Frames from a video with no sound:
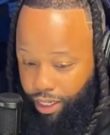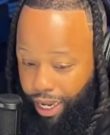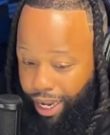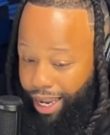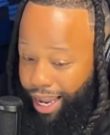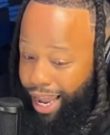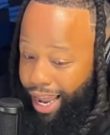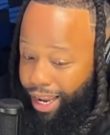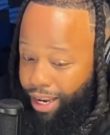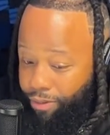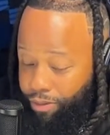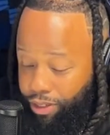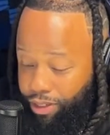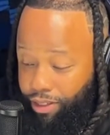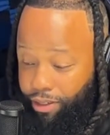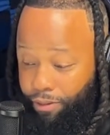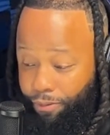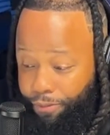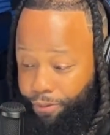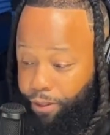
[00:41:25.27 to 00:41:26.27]
I even
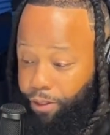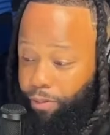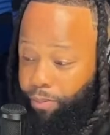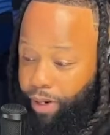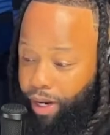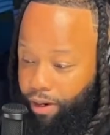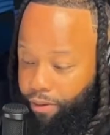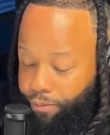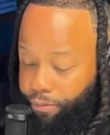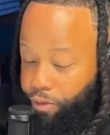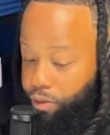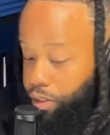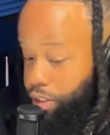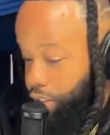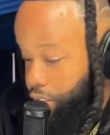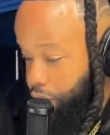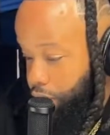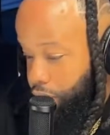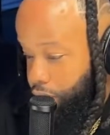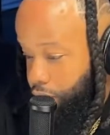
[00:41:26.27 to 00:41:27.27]
send film out
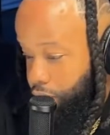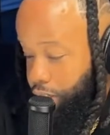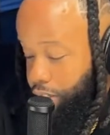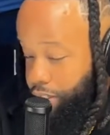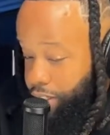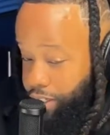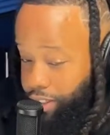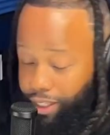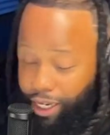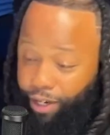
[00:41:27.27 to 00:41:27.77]
for other kids.